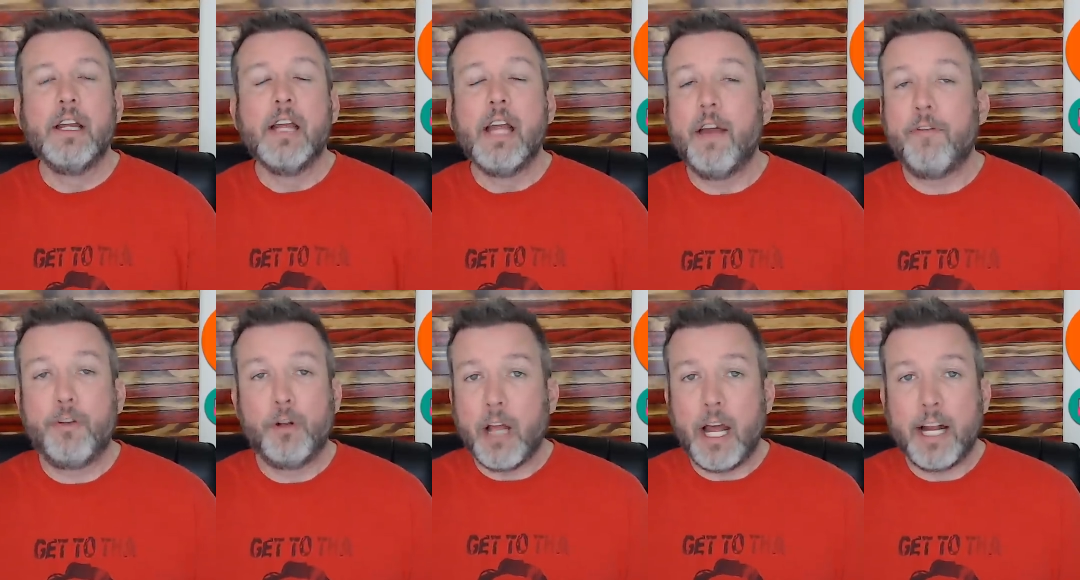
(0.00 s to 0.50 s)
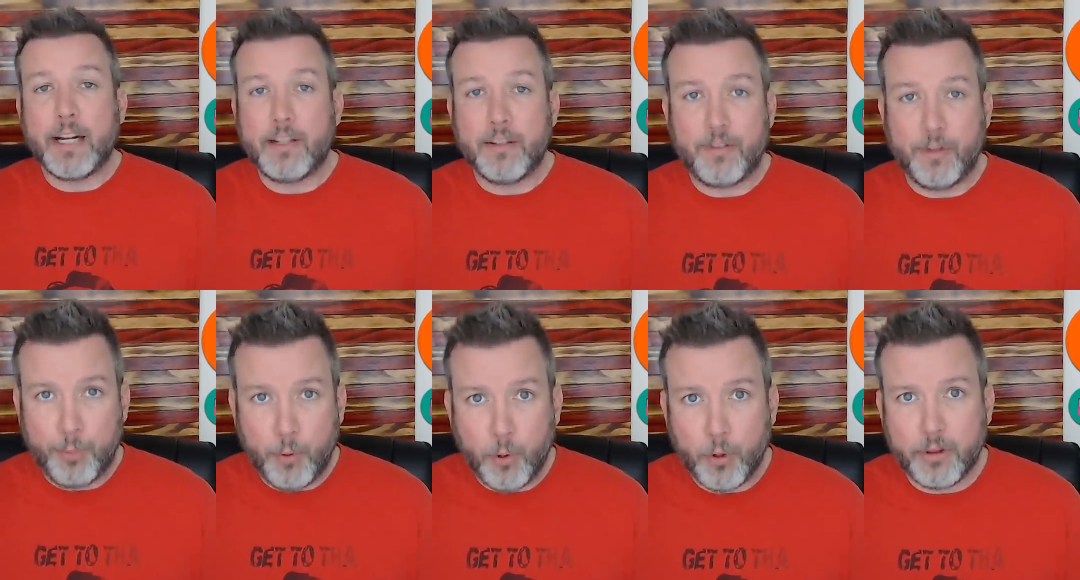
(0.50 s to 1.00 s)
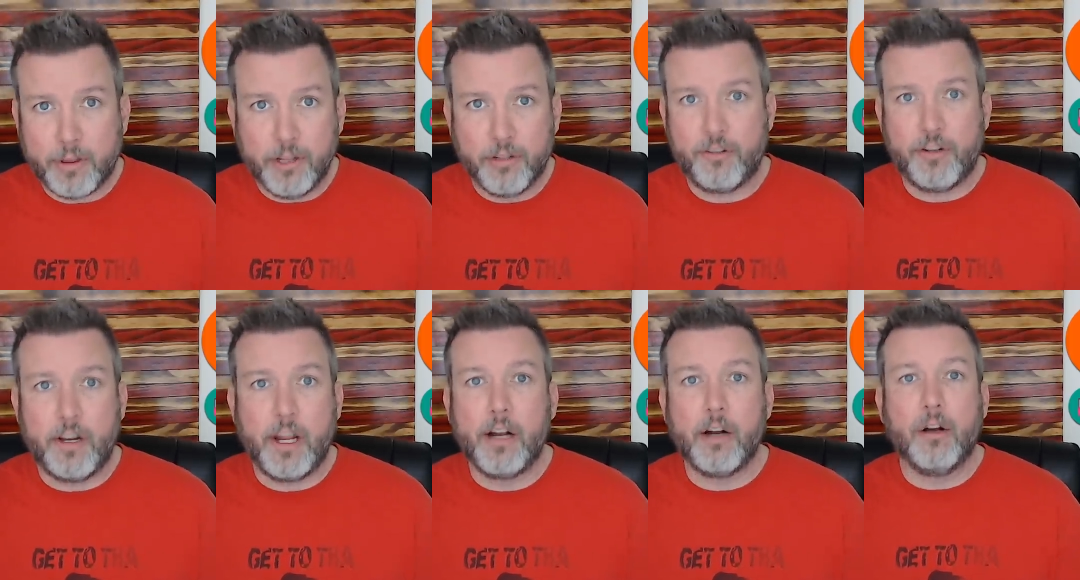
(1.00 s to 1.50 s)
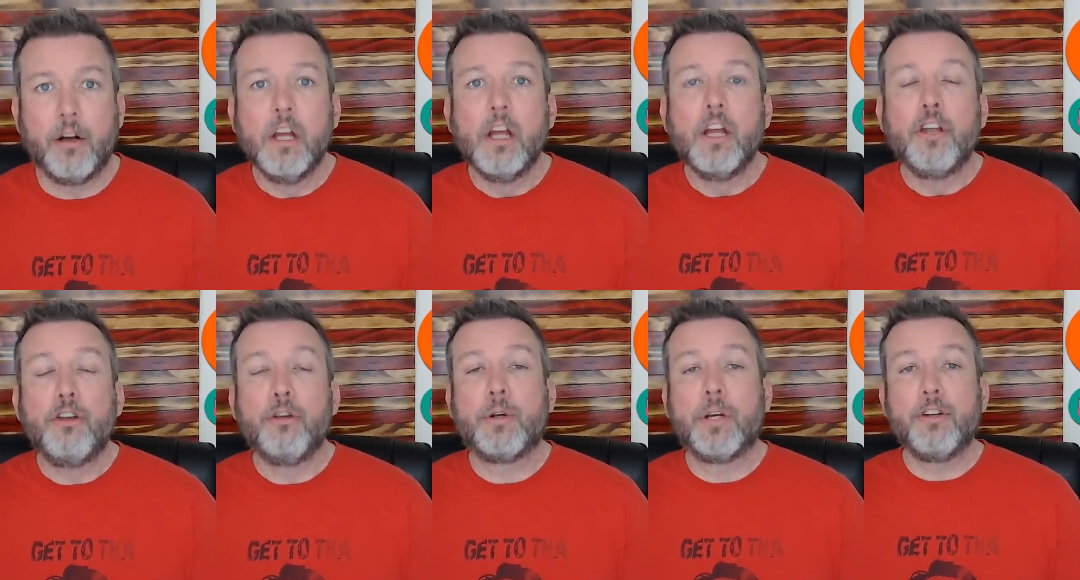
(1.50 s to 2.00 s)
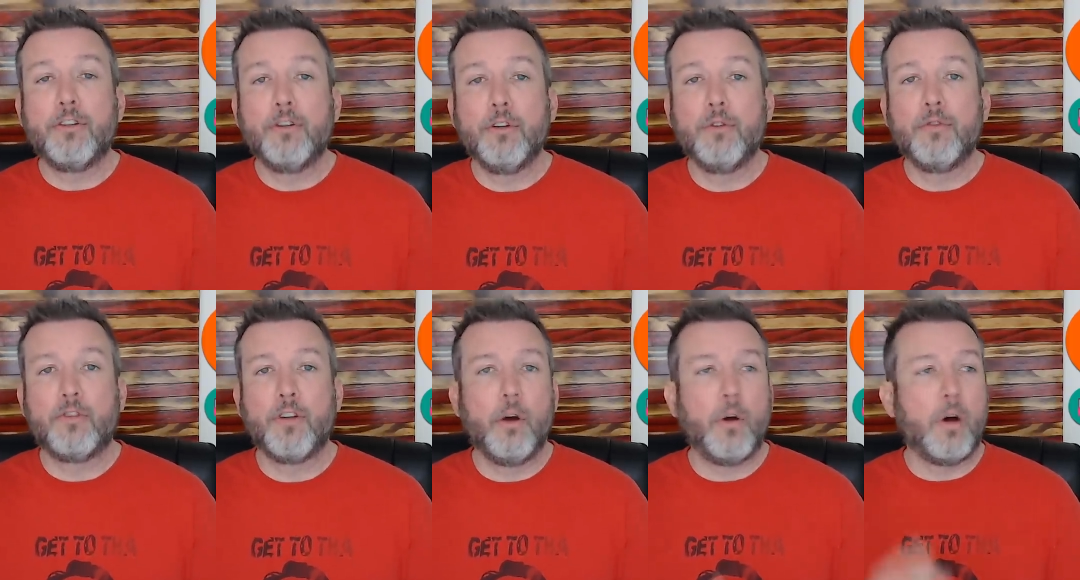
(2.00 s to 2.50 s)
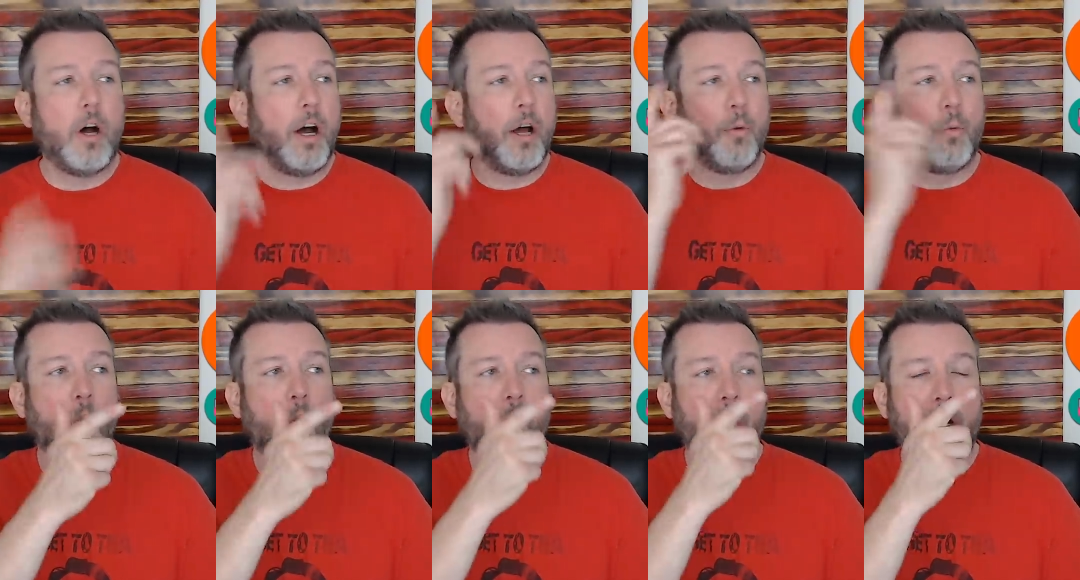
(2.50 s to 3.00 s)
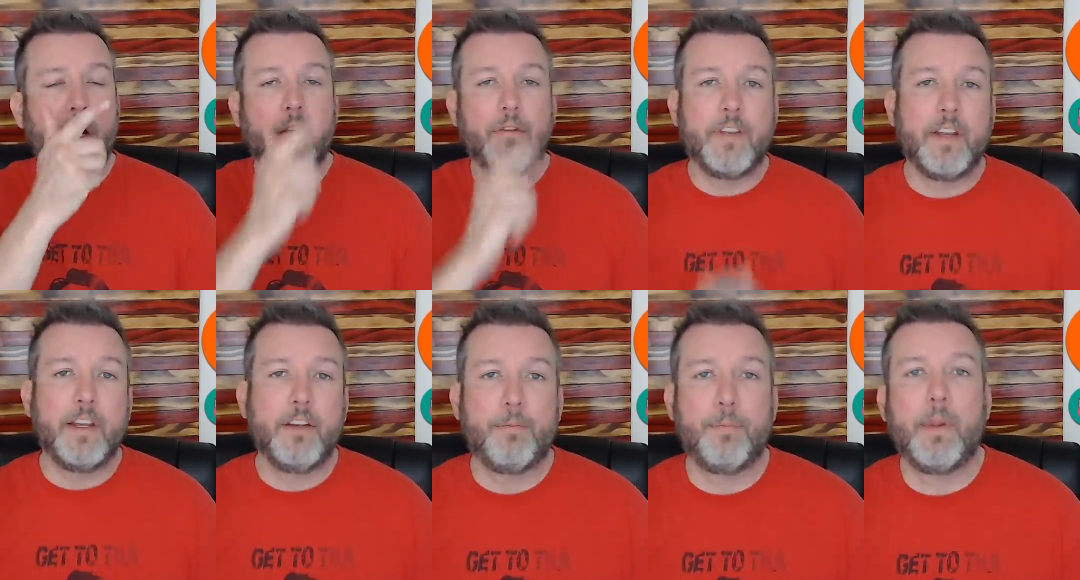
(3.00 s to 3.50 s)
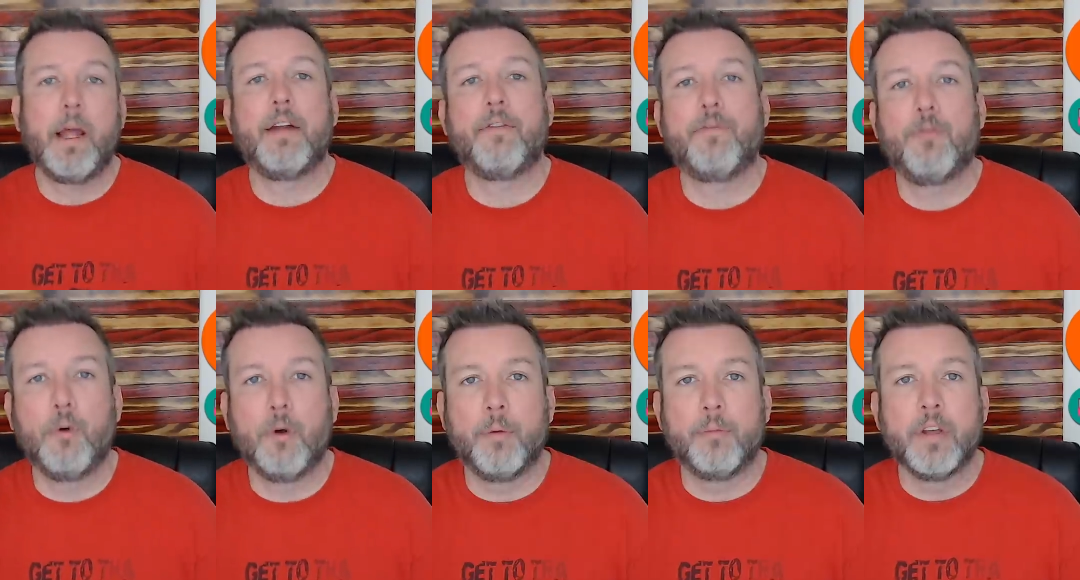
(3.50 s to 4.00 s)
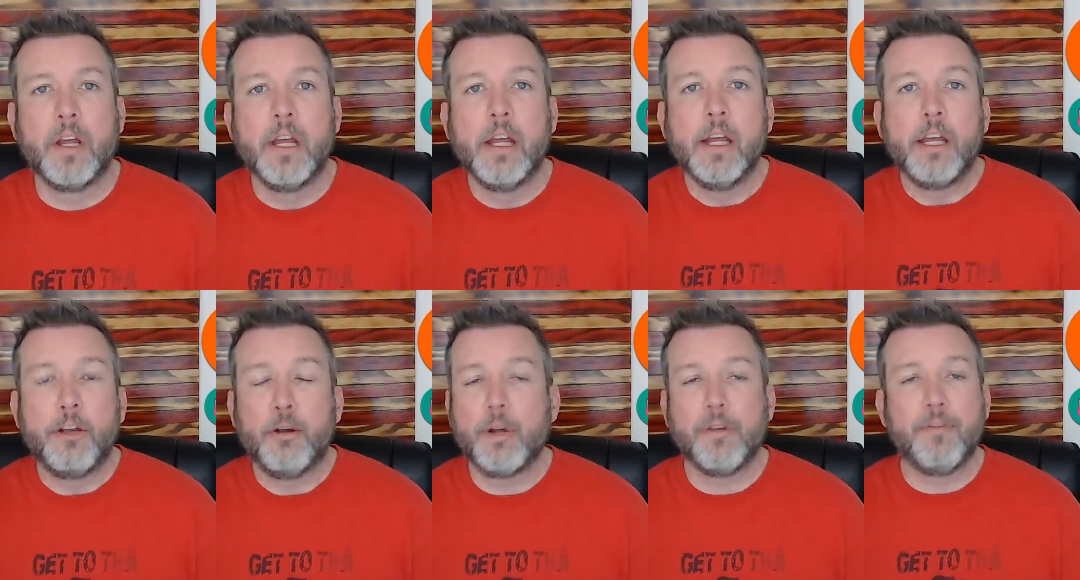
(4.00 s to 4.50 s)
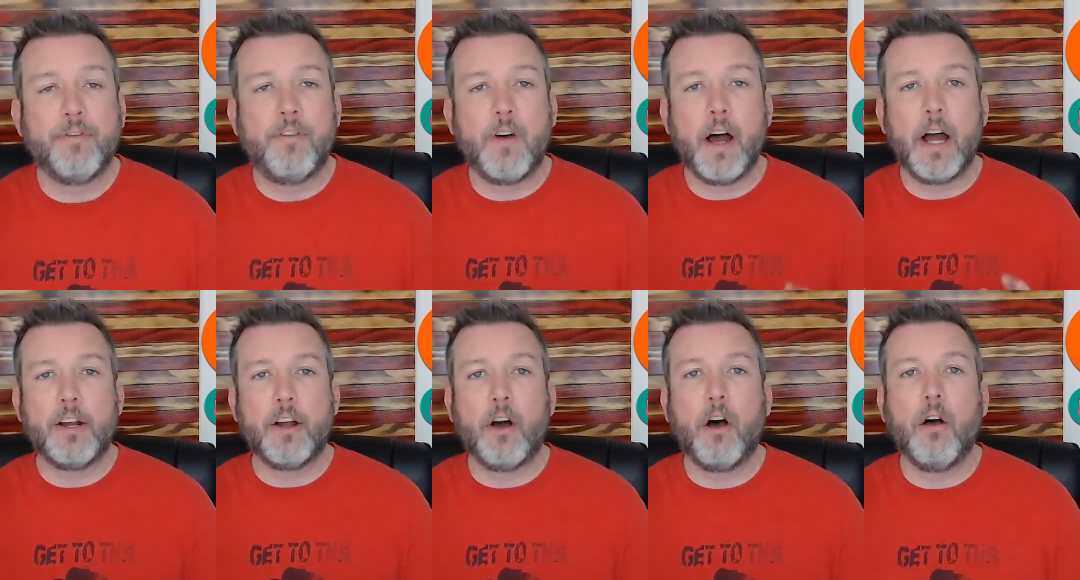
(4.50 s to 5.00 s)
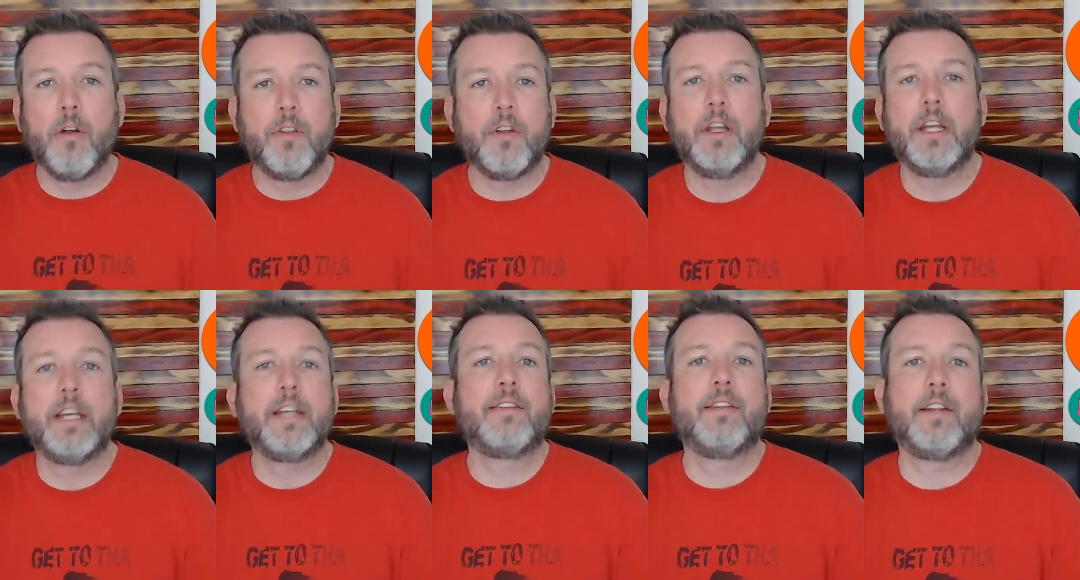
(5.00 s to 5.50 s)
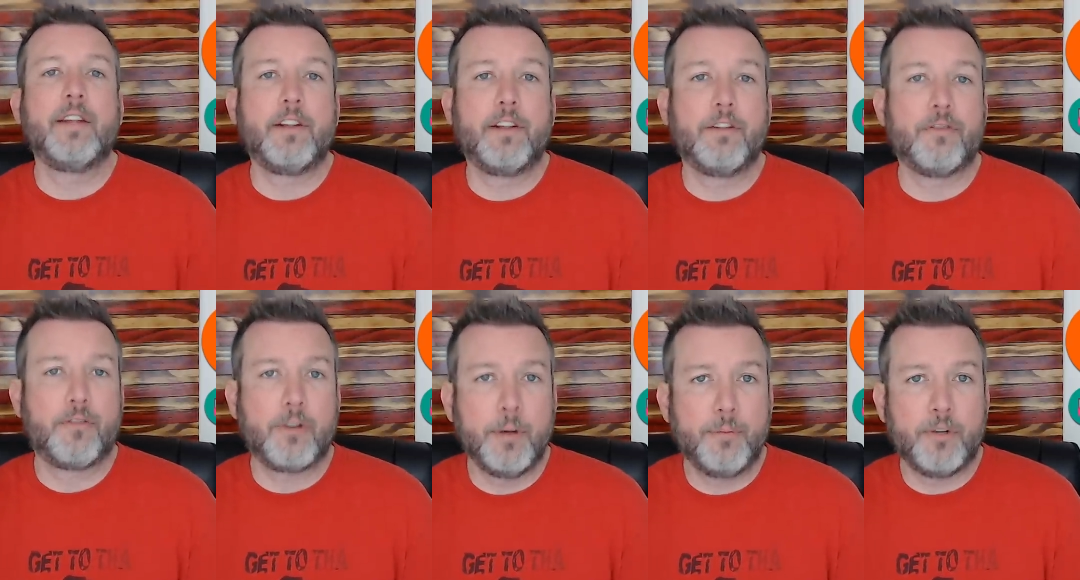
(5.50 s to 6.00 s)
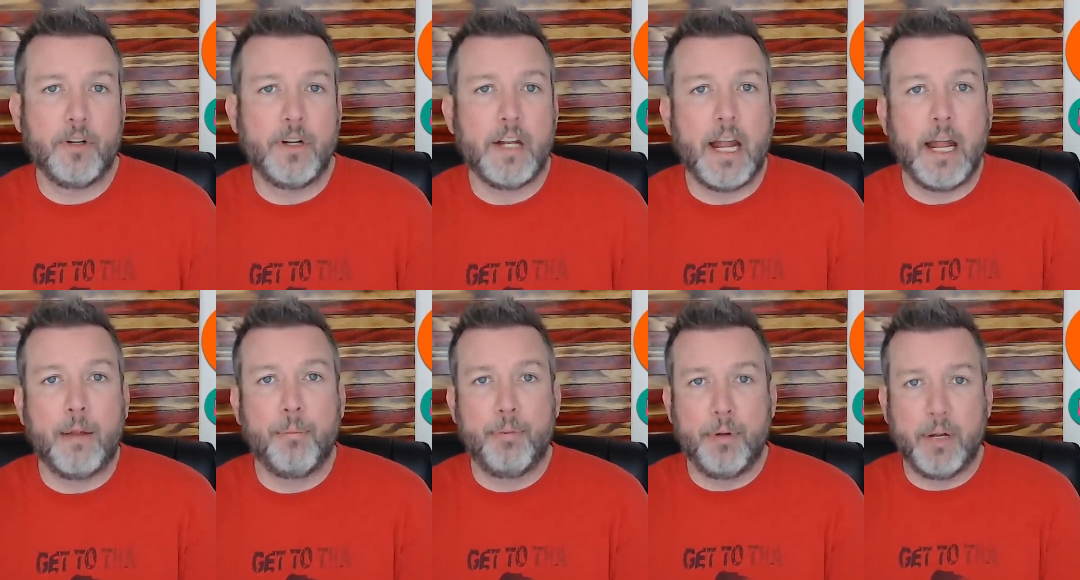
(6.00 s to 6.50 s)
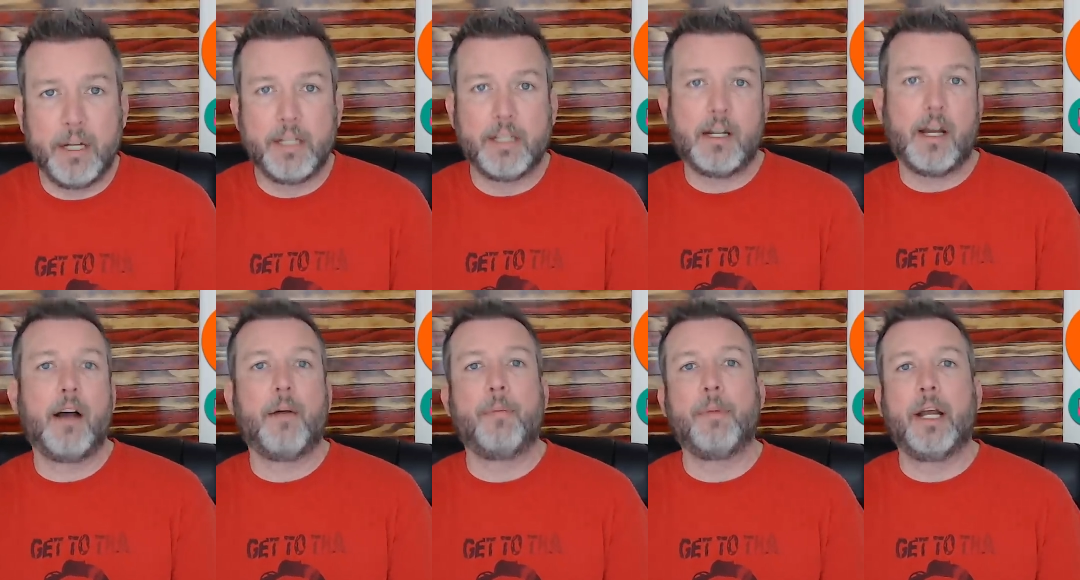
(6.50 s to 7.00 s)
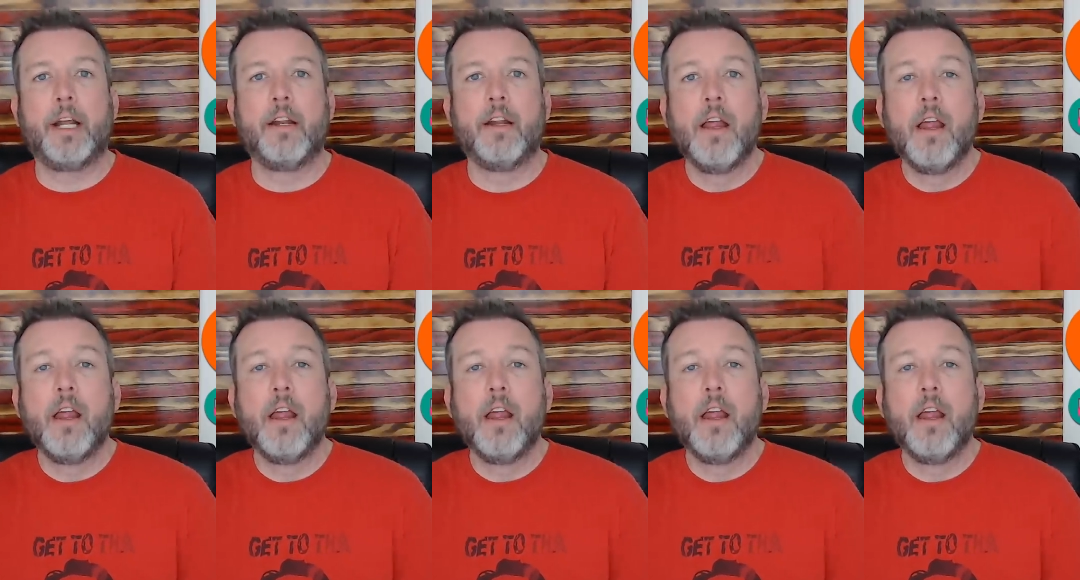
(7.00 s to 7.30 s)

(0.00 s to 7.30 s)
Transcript: If you'd like to support this channel, you can do so on one of these platforms. You can find all the links in the description and pinned comment.